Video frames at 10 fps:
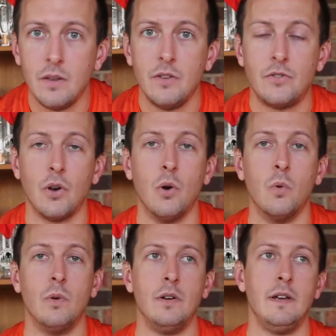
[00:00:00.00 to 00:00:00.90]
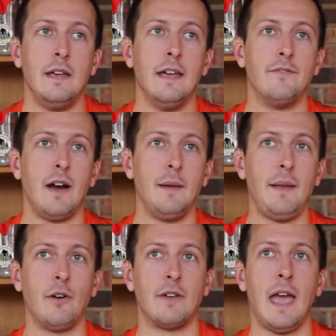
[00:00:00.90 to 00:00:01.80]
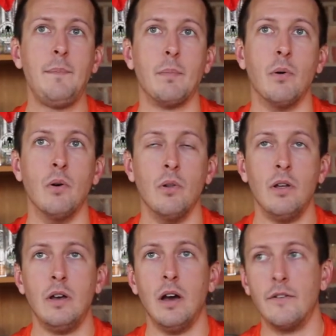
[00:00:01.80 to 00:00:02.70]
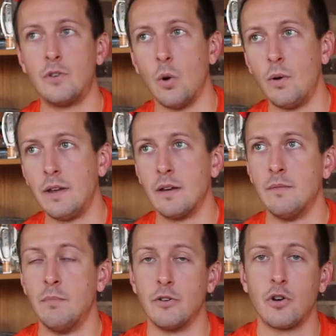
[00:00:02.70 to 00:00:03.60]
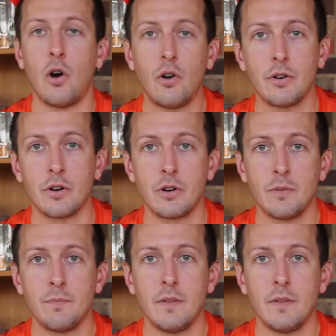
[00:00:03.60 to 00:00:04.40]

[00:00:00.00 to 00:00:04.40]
So if I'm now capable of going much harder,